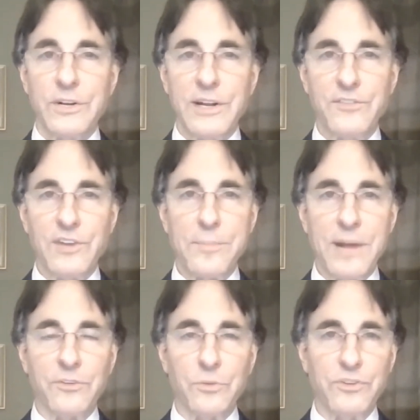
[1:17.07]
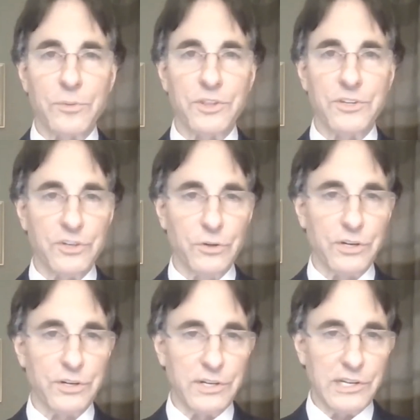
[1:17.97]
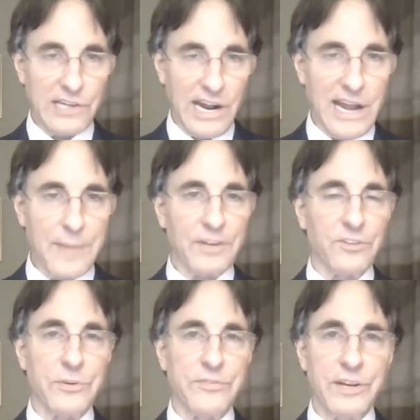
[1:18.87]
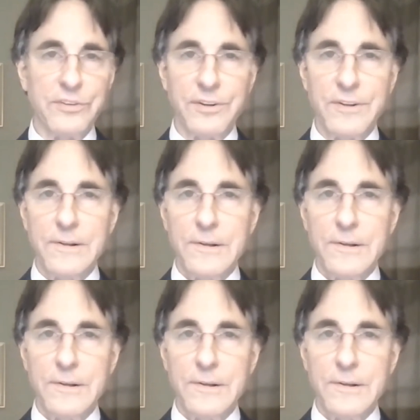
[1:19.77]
We could have setbacks with some of the children dynamics that we face.